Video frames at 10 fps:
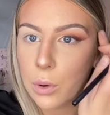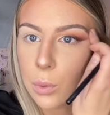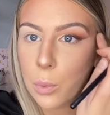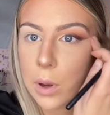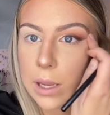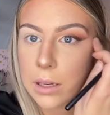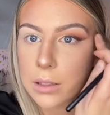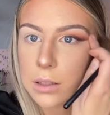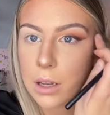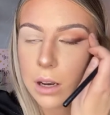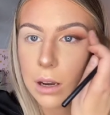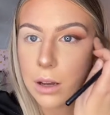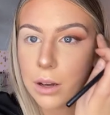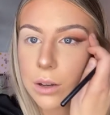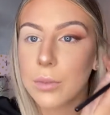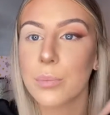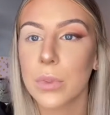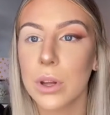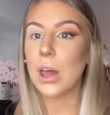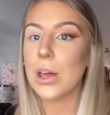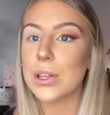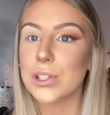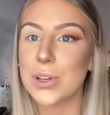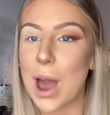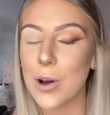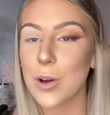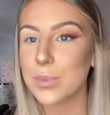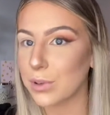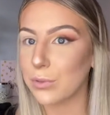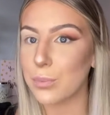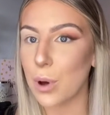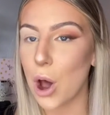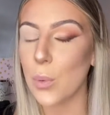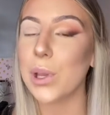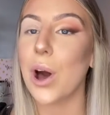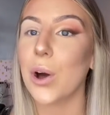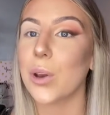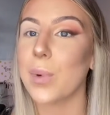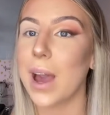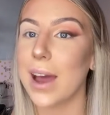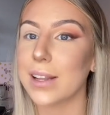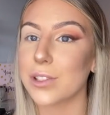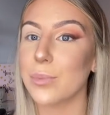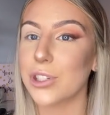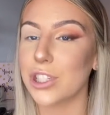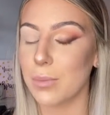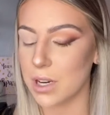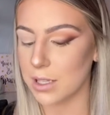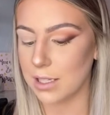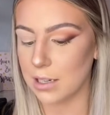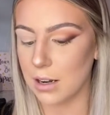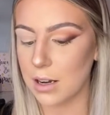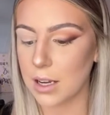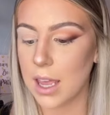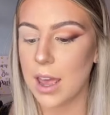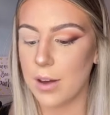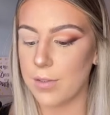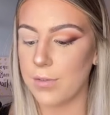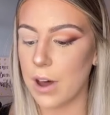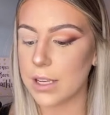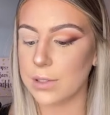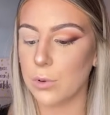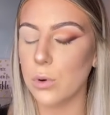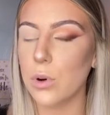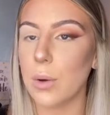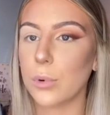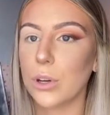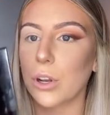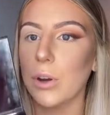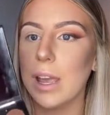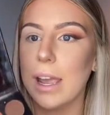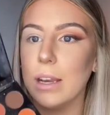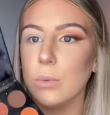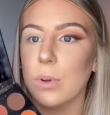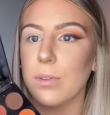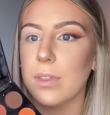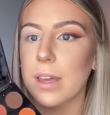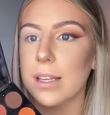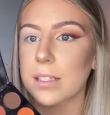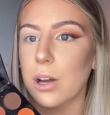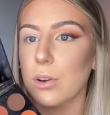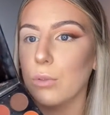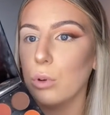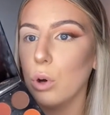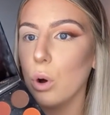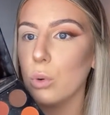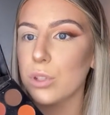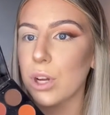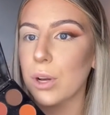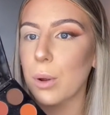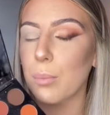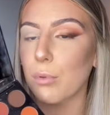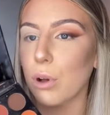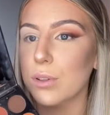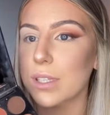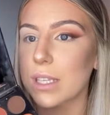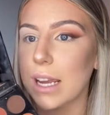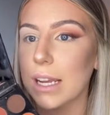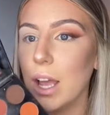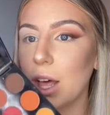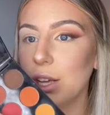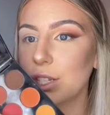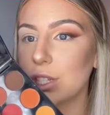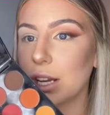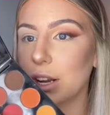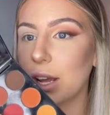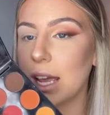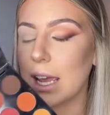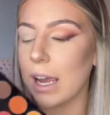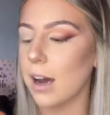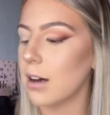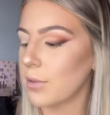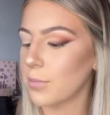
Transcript: winged look. So now comes the fun part. We are going to be adding some shimmer to this look. And first of all, I'm going to go in with this kind of golden bronzy shadow here.